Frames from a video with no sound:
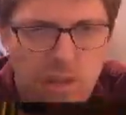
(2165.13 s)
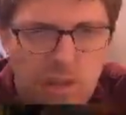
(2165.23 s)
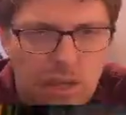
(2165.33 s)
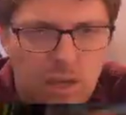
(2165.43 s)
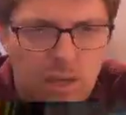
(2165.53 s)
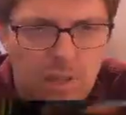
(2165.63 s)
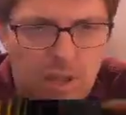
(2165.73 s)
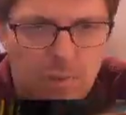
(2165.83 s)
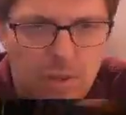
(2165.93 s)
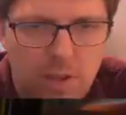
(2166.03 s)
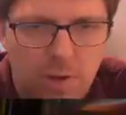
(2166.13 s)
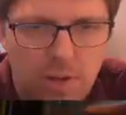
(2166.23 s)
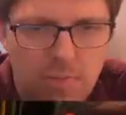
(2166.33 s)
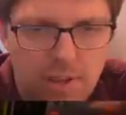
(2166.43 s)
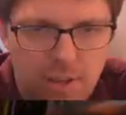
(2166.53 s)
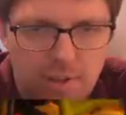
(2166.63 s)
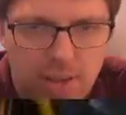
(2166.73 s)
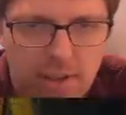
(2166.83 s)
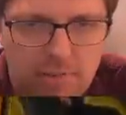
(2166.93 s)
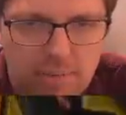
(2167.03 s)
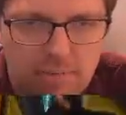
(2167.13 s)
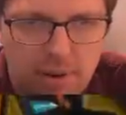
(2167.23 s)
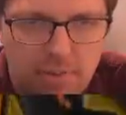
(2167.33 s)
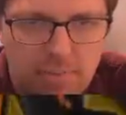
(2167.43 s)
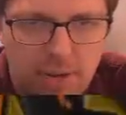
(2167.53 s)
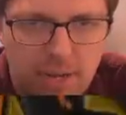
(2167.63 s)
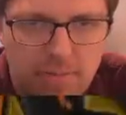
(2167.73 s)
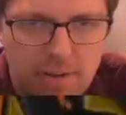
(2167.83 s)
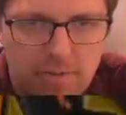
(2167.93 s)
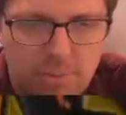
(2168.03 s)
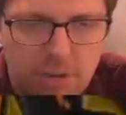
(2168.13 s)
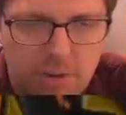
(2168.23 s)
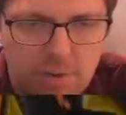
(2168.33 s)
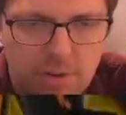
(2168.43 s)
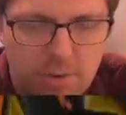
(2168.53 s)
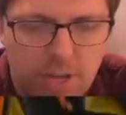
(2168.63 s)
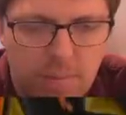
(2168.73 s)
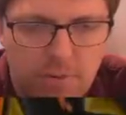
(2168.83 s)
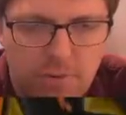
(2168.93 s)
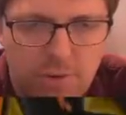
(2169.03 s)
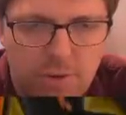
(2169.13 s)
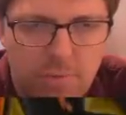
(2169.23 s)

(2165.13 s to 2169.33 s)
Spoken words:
I think he'll be low enough that he'll die from Frostbite even if we don't do damage to him.